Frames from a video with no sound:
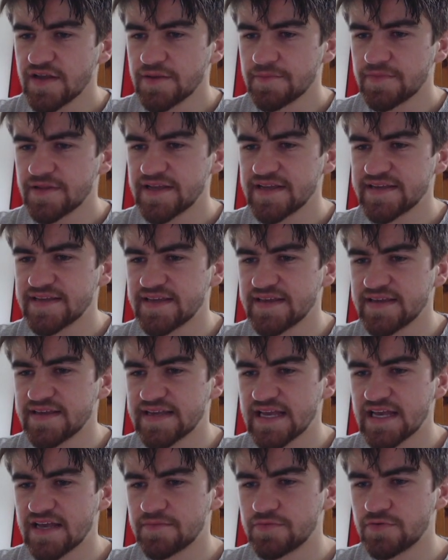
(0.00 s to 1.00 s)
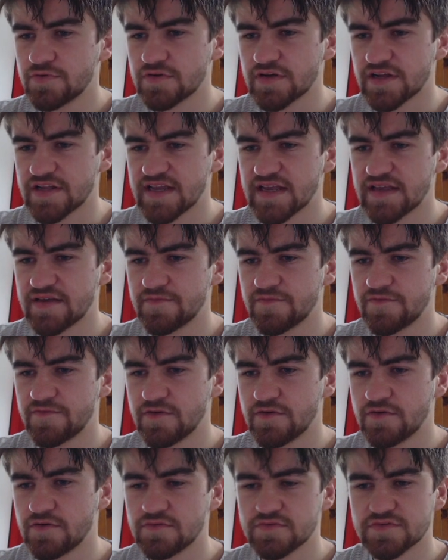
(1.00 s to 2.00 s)
Blakey, Campbell, Cunningham,
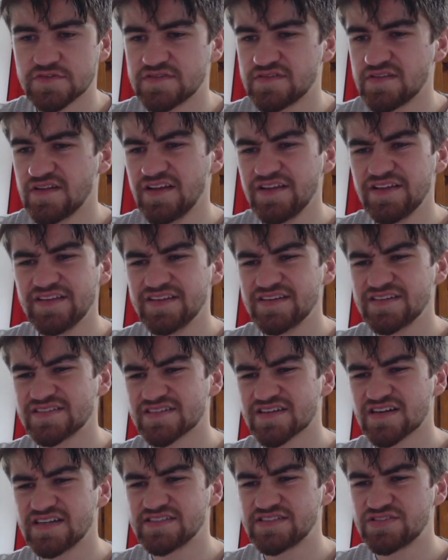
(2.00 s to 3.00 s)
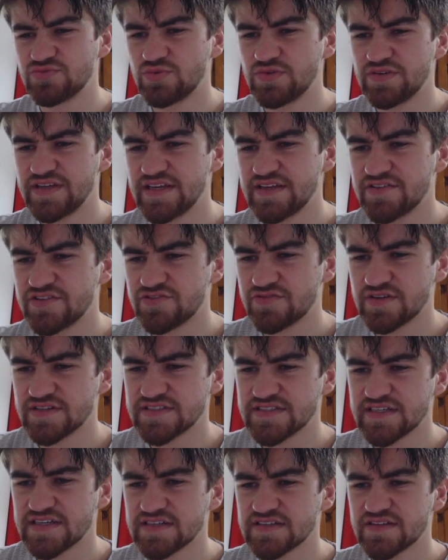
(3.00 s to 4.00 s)
none of these guys are really
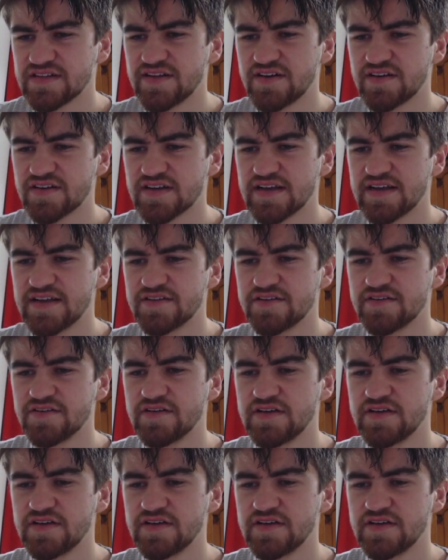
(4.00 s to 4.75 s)
interesting. Warner had